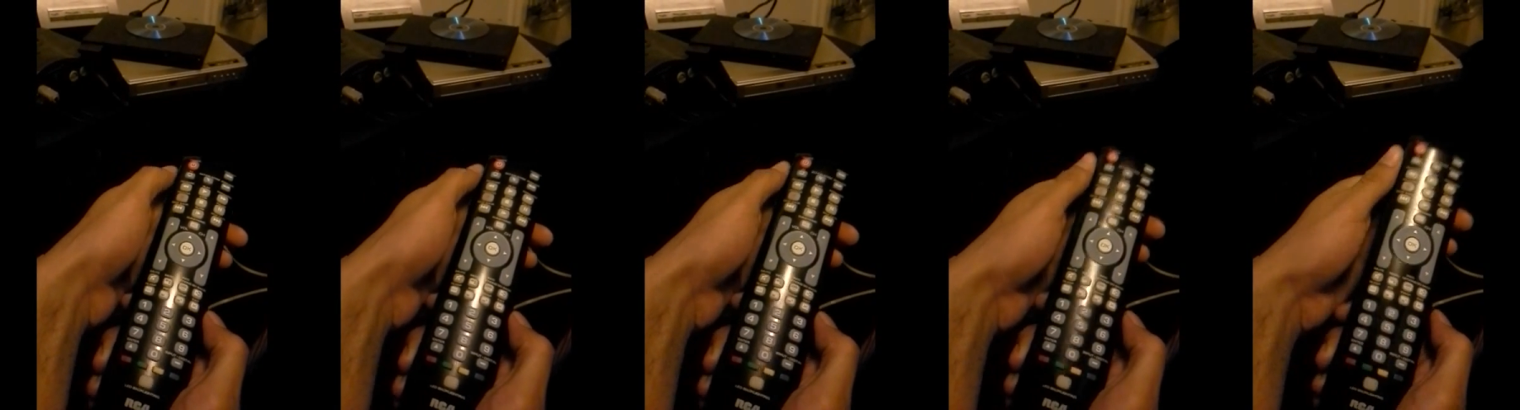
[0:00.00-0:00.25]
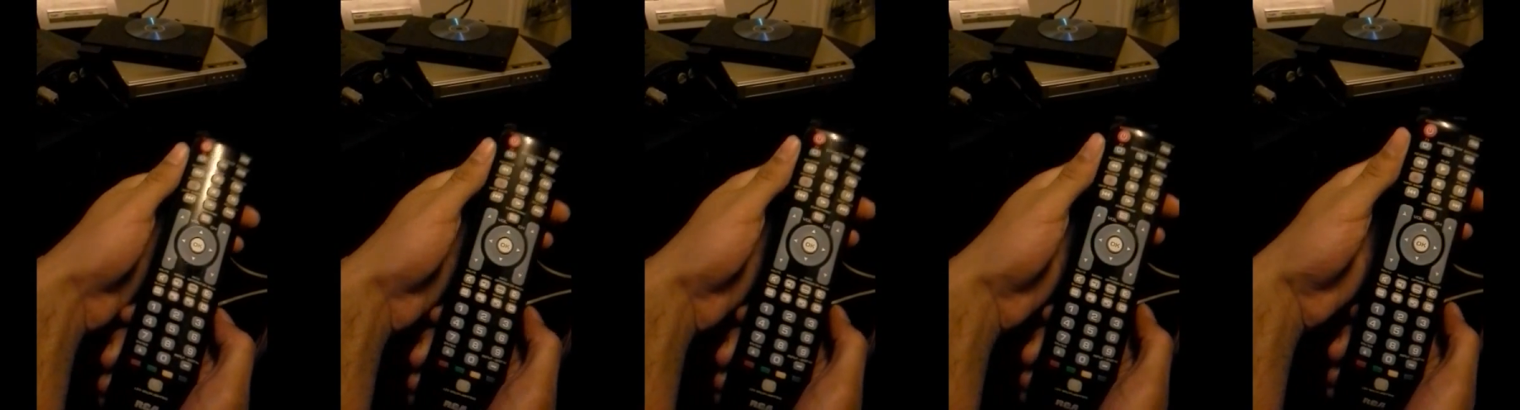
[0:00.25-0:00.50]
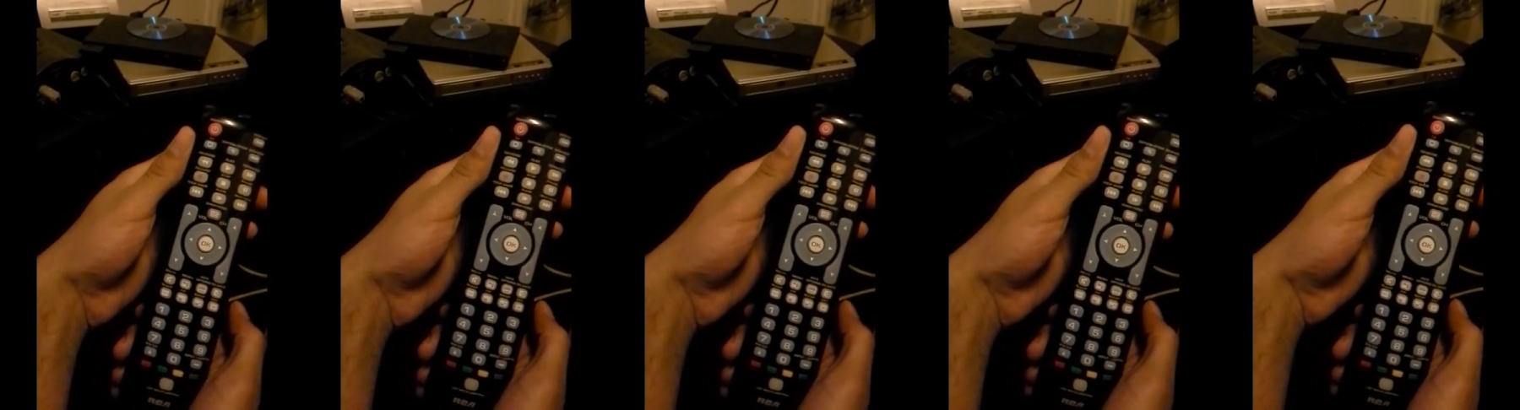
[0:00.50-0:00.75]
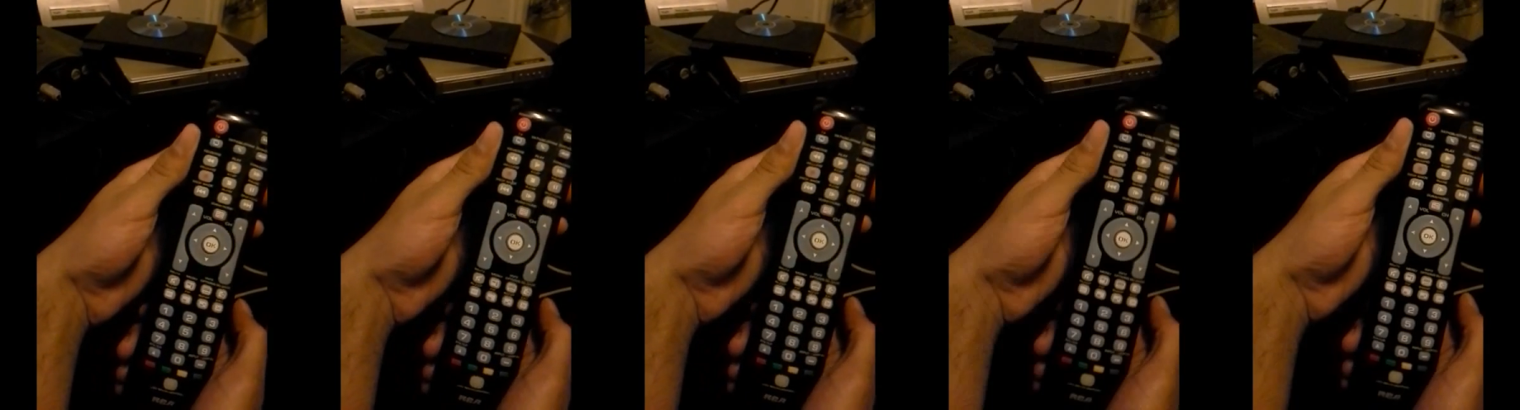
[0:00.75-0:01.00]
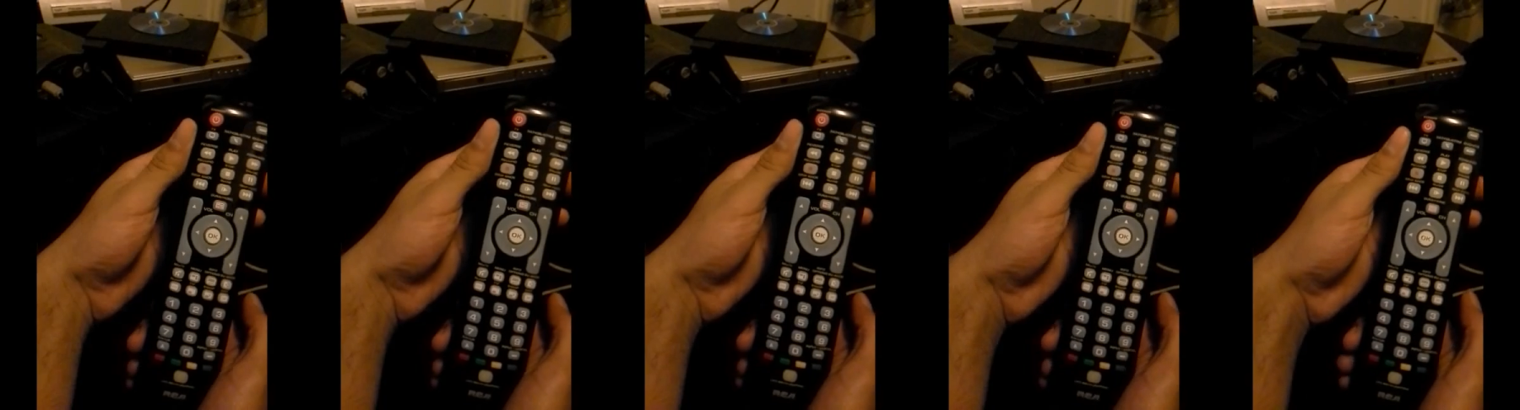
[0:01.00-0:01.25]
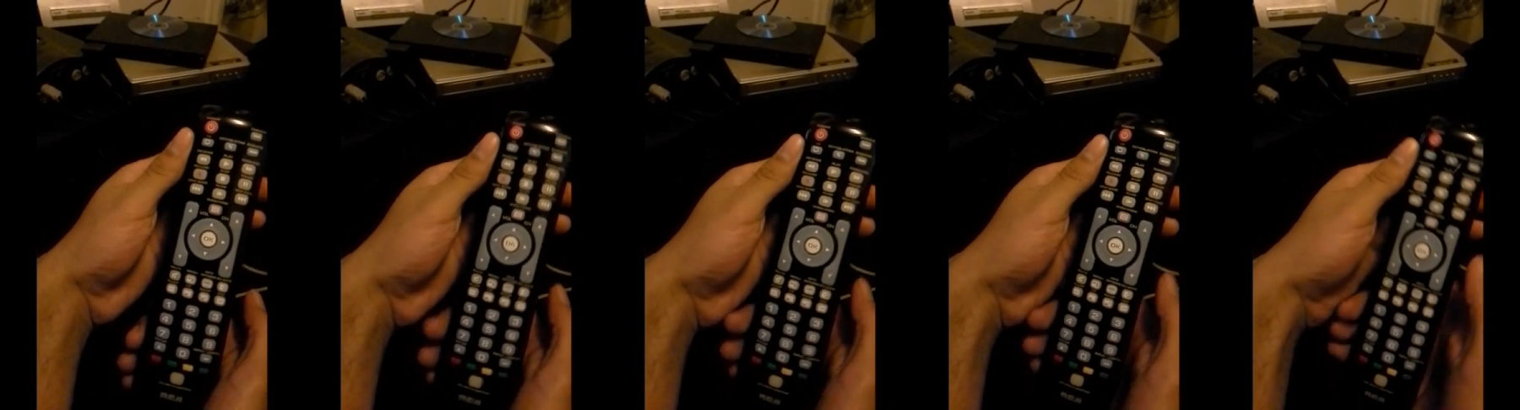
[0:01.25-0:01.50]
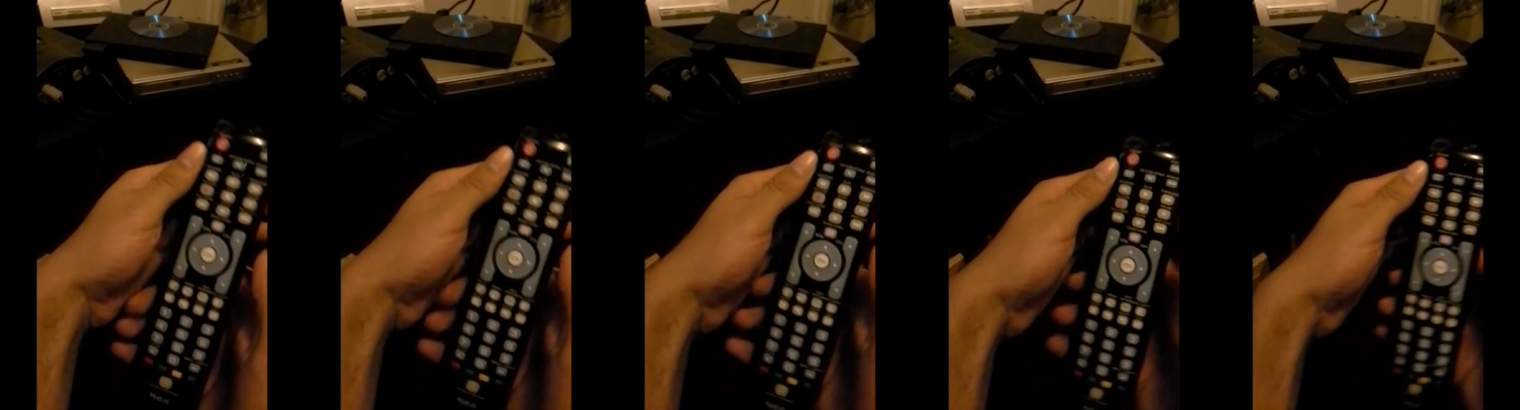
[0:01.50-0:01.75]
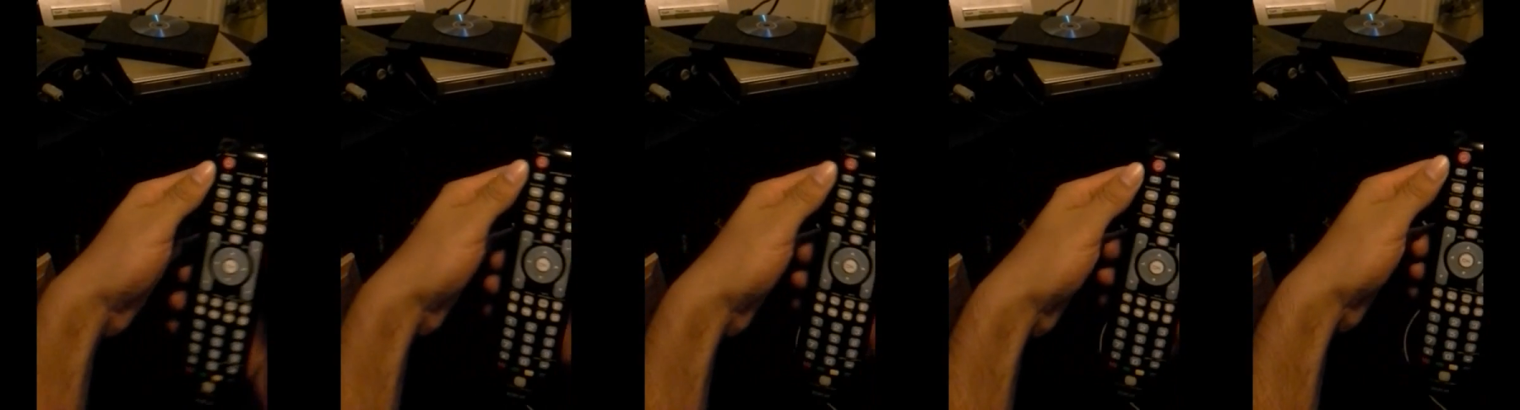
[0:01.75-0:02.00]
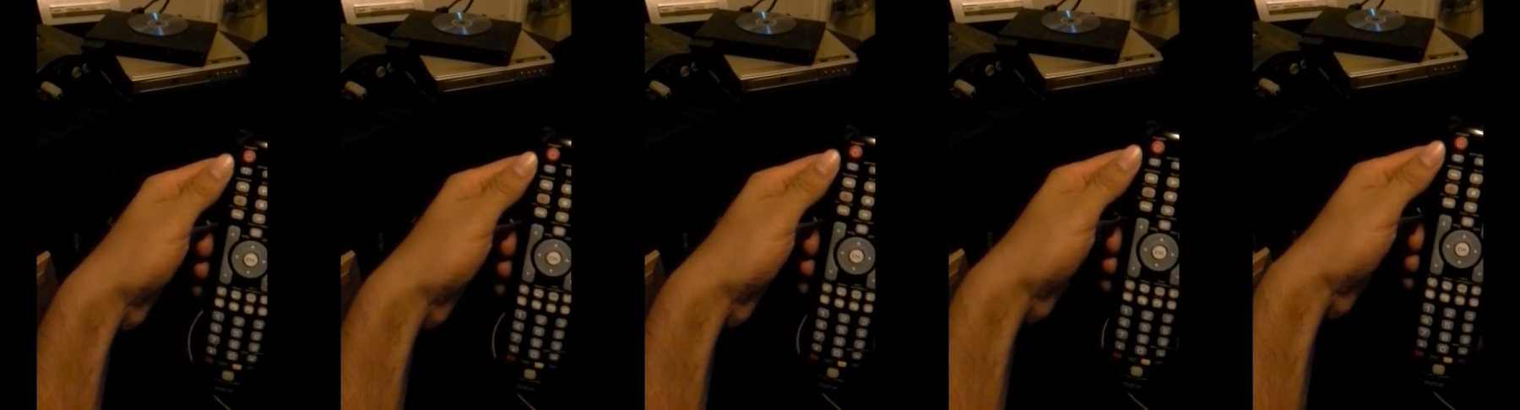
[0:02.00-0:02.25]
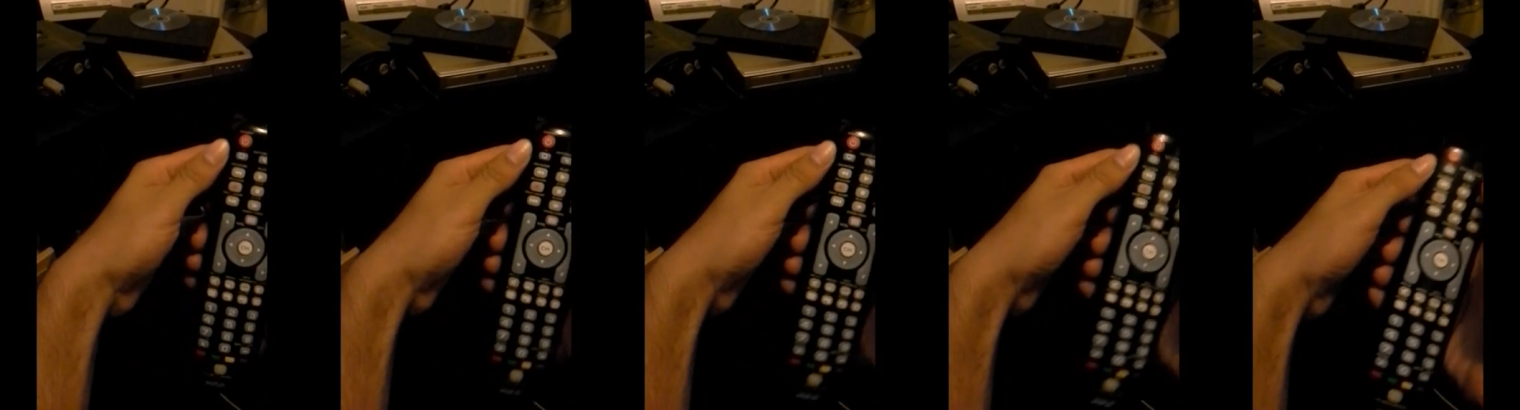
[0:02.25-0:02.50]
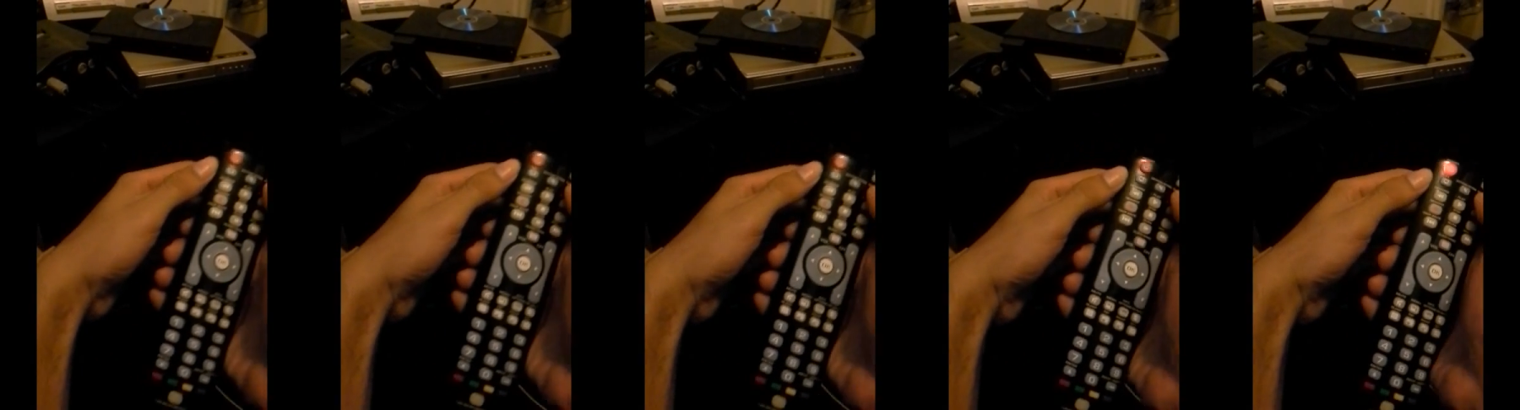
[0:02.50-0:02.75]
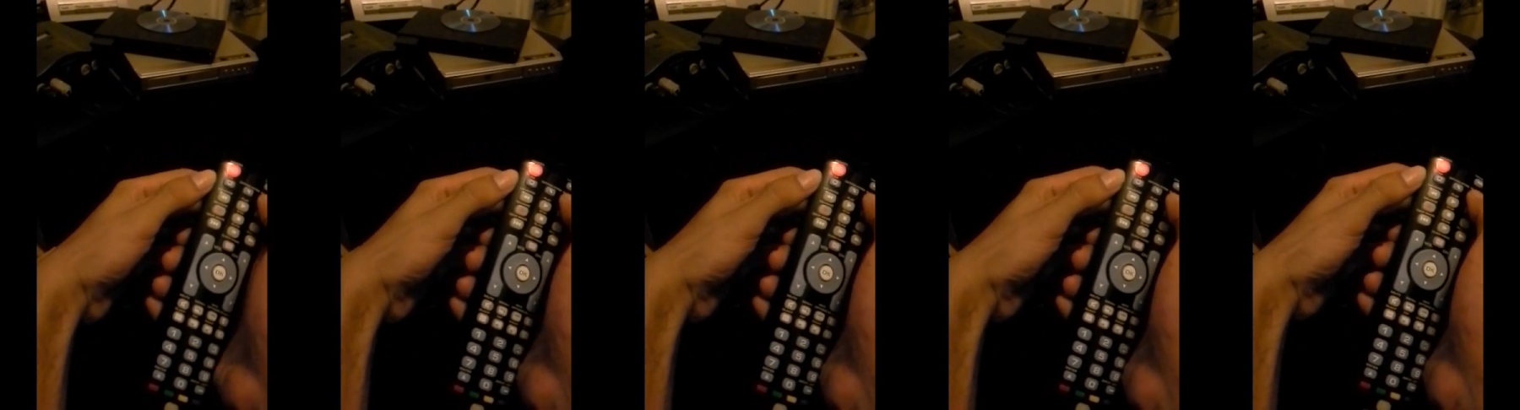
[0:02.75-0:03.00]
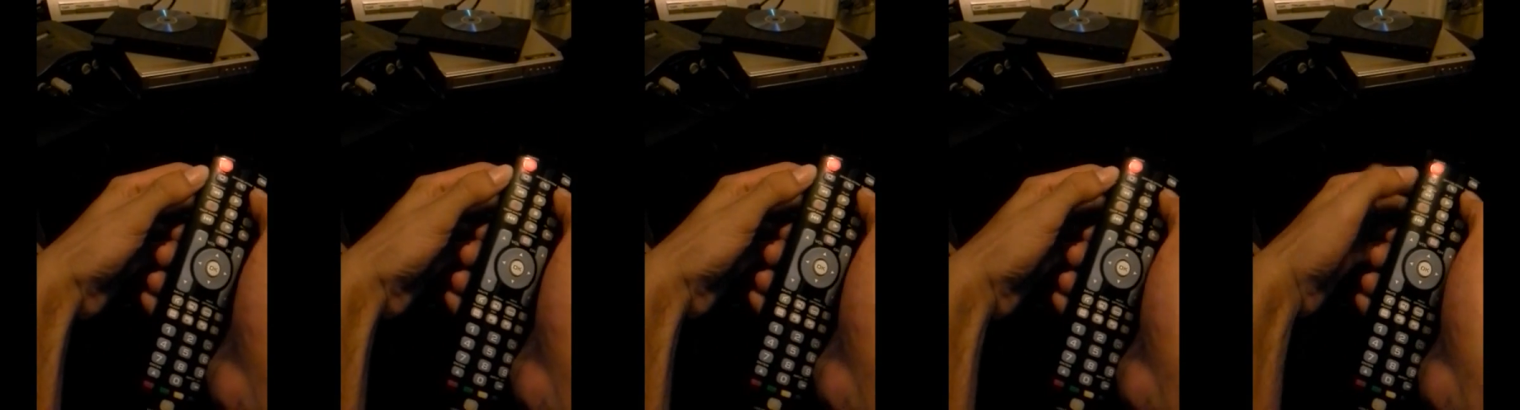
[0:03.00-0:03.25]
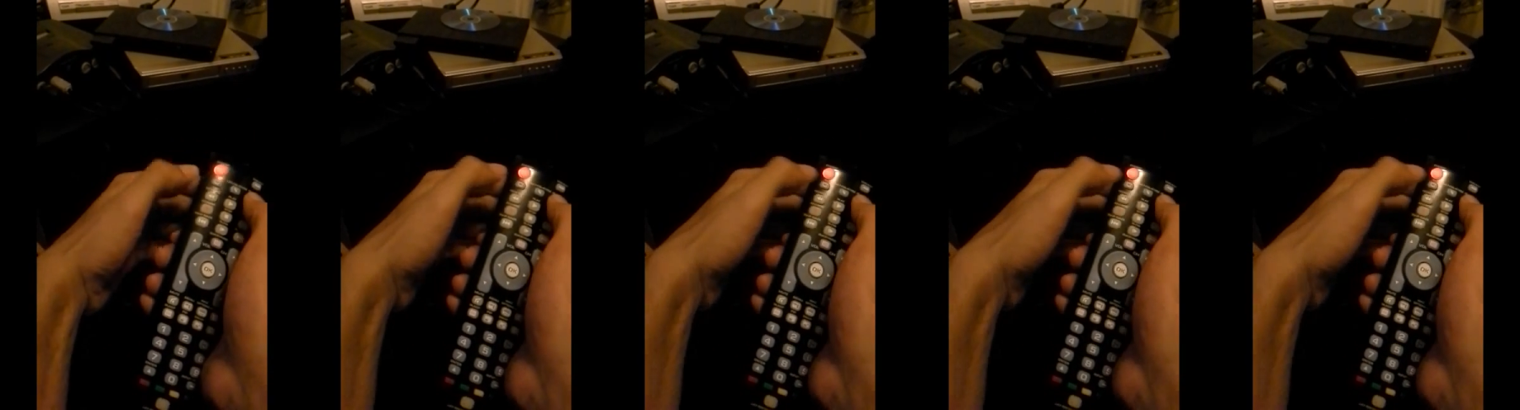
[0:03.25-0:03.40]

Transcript: [unreadable: no face in view]